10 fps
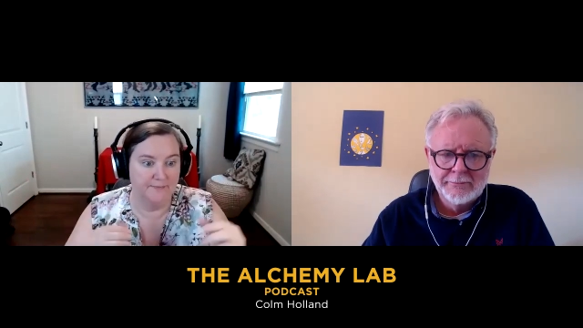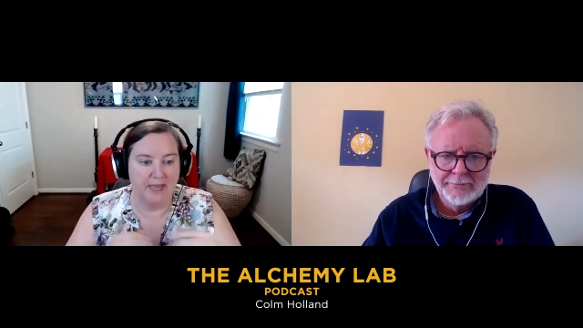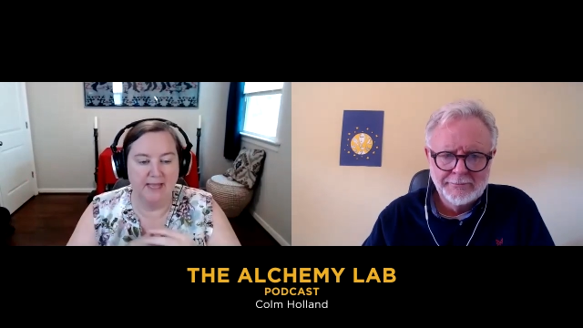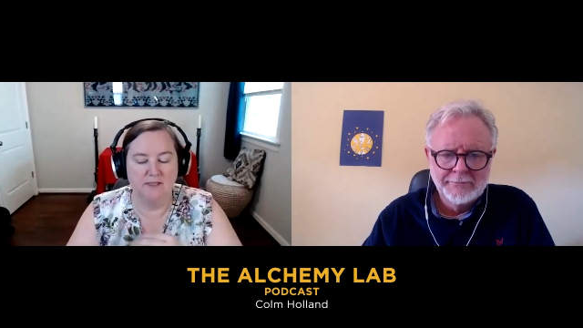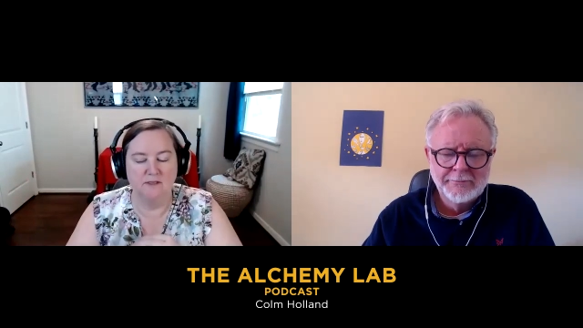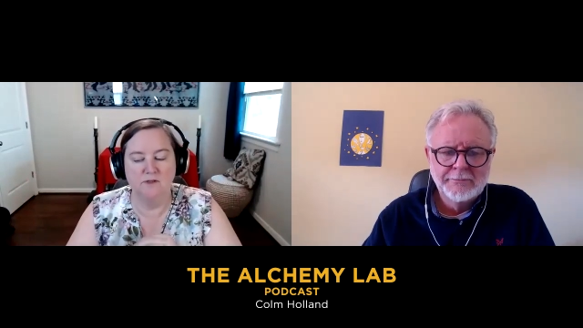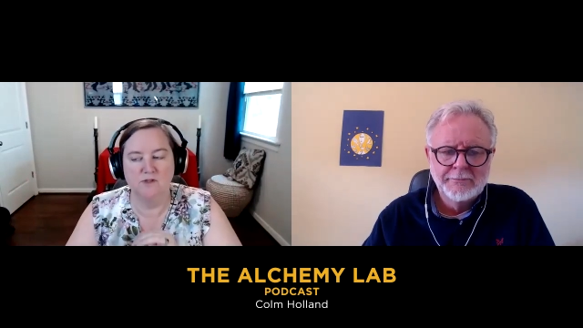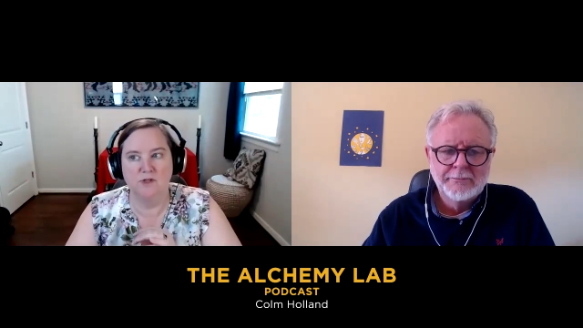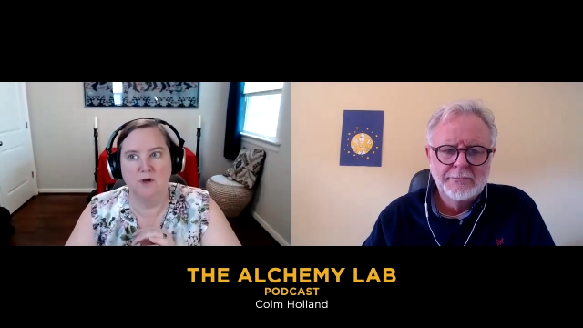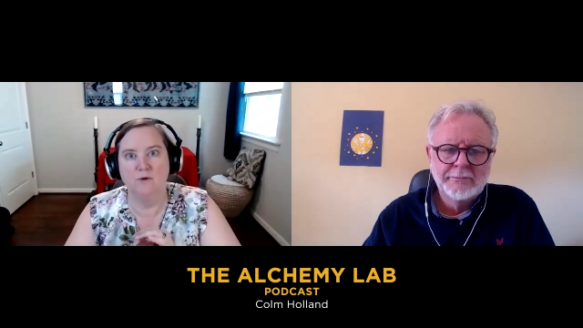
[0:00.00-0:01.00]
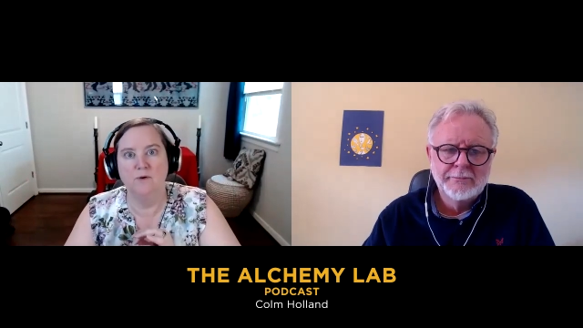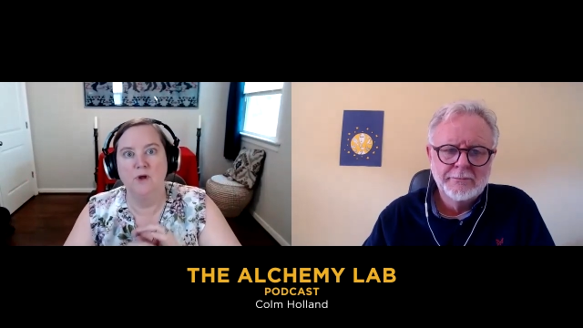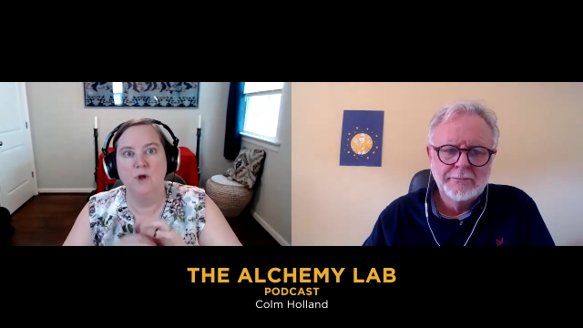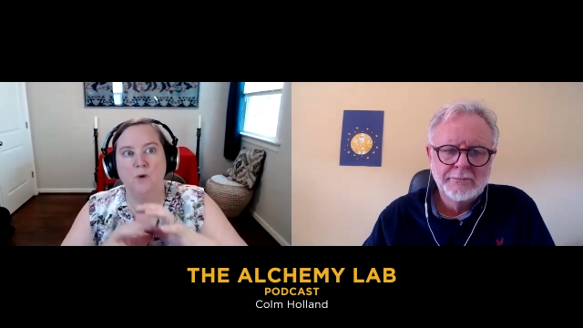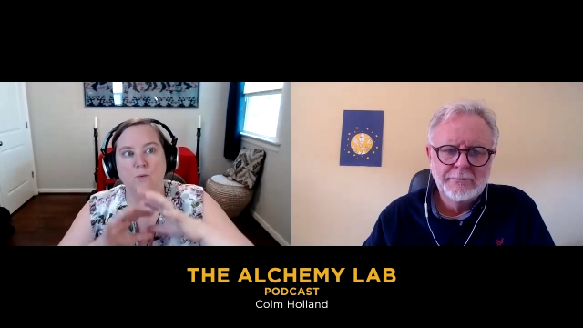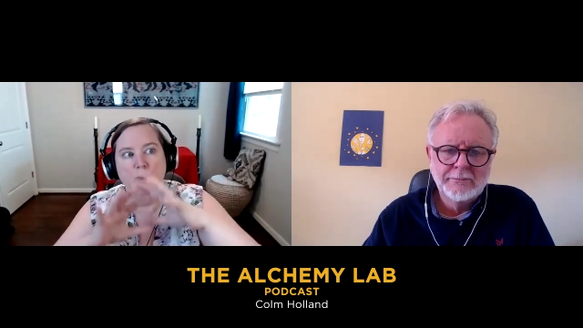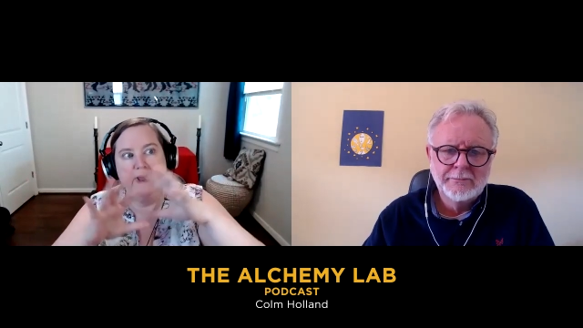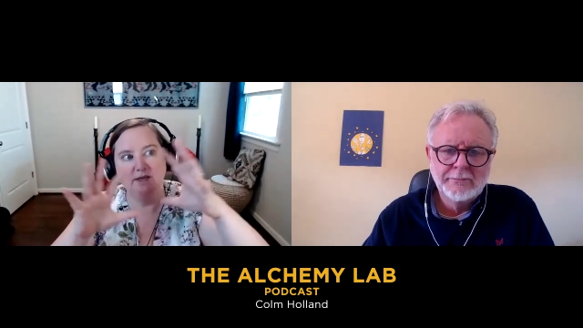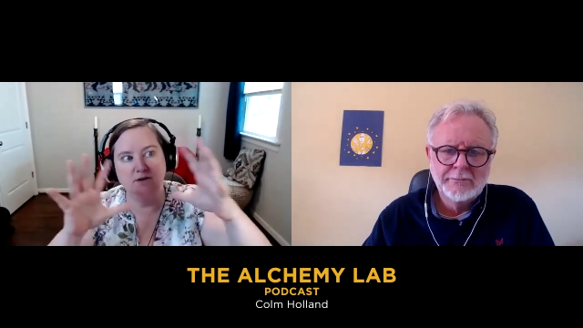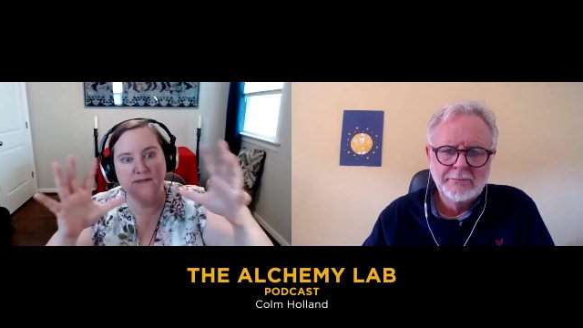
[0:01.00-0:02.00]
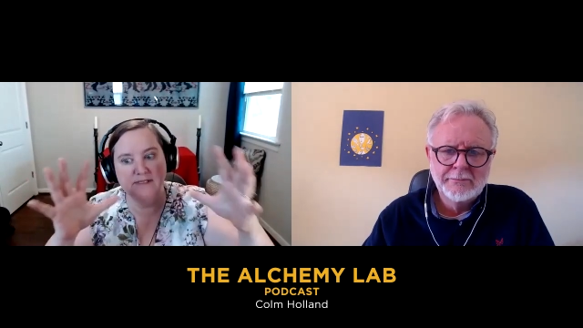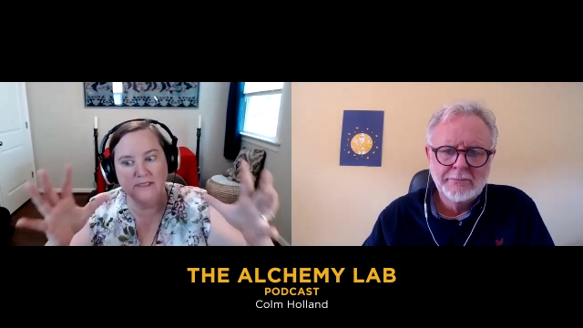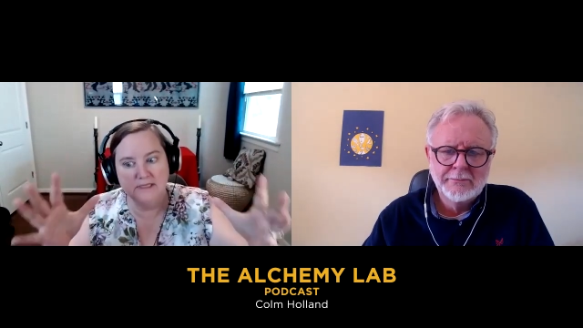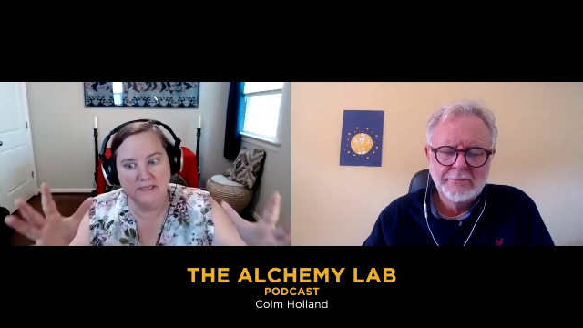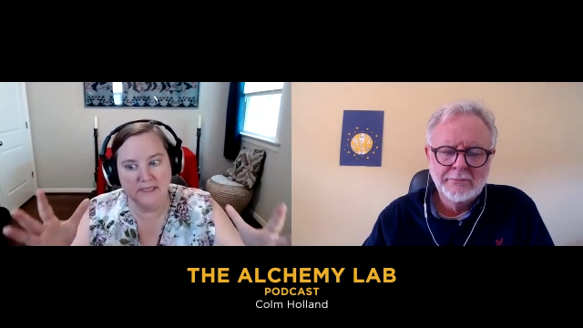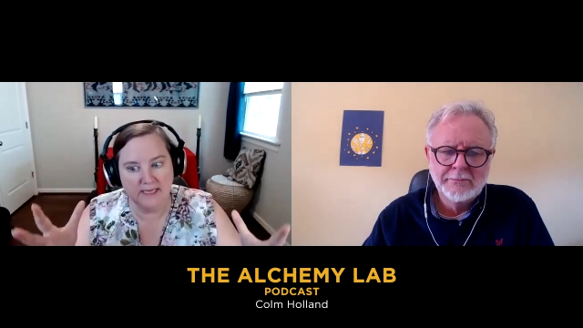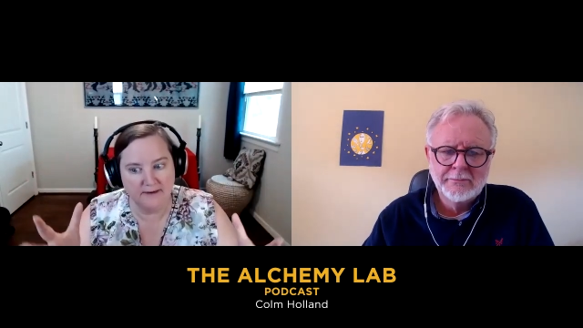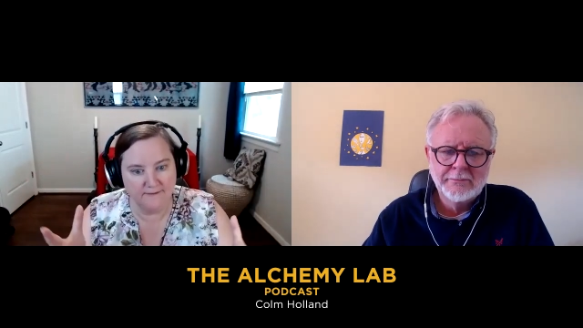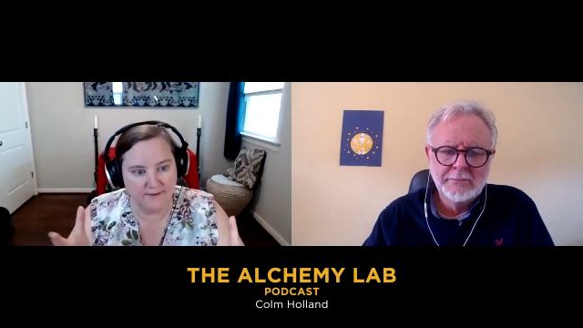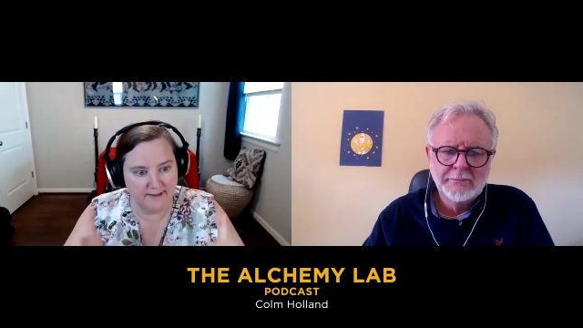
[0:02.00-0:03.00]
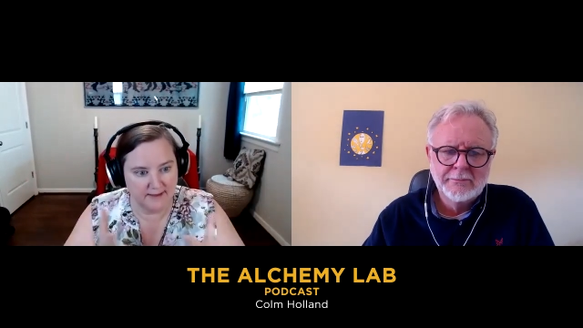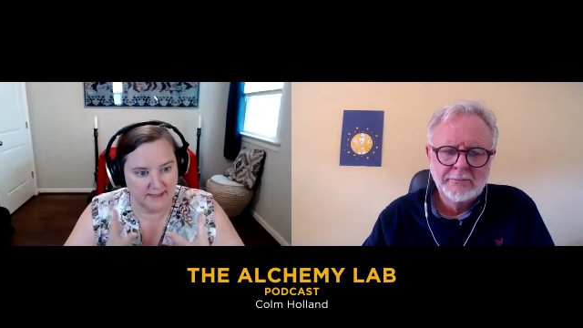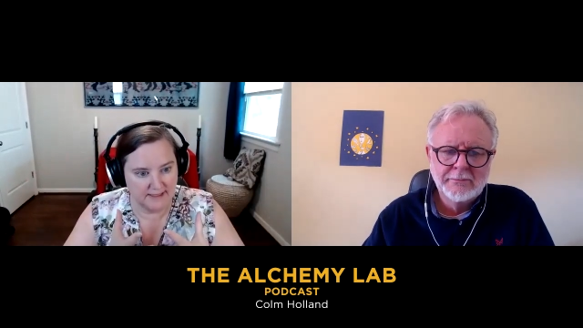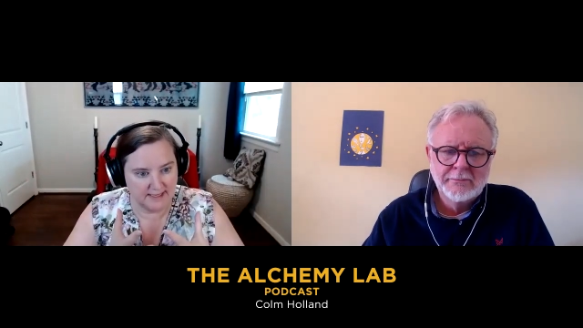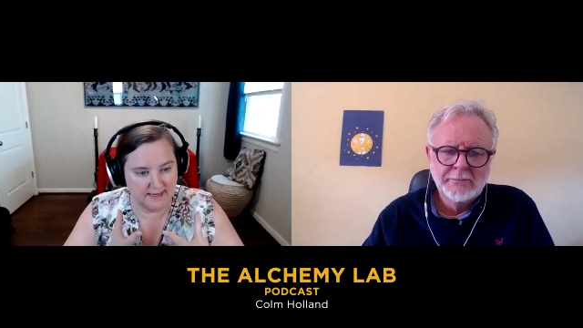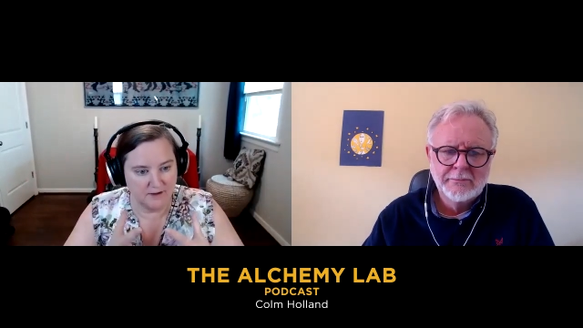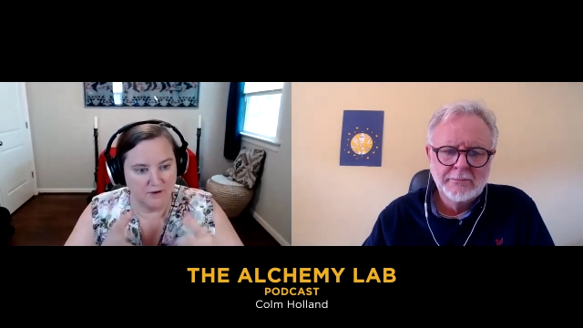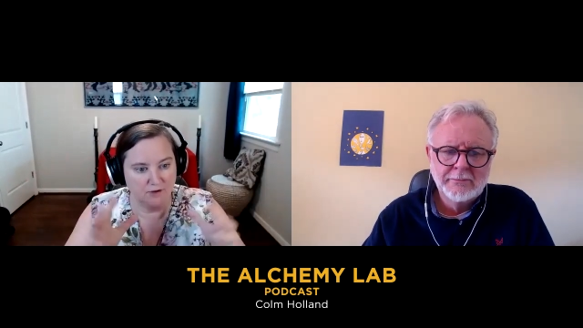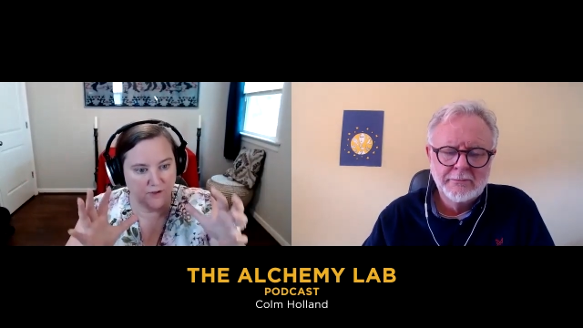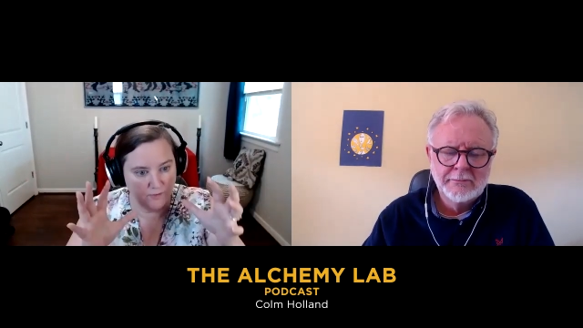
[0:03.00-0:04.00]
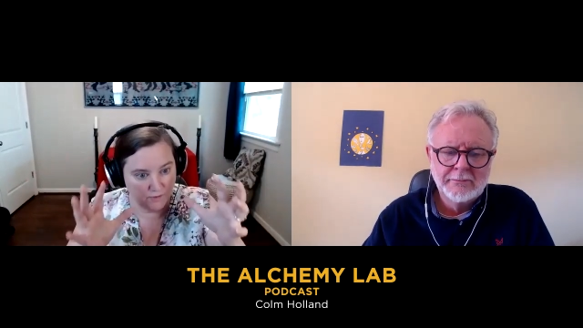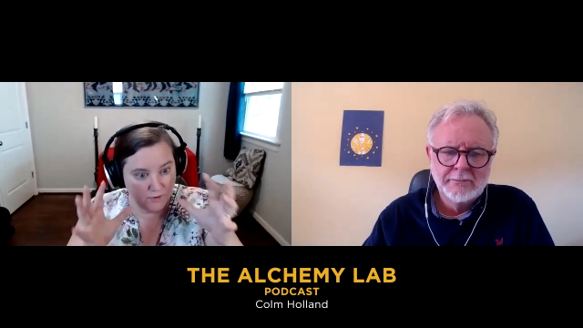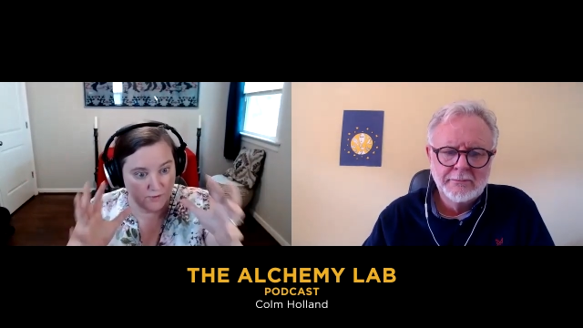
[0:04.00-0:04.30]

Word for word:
Speaker 1: and so when you solidify the container you you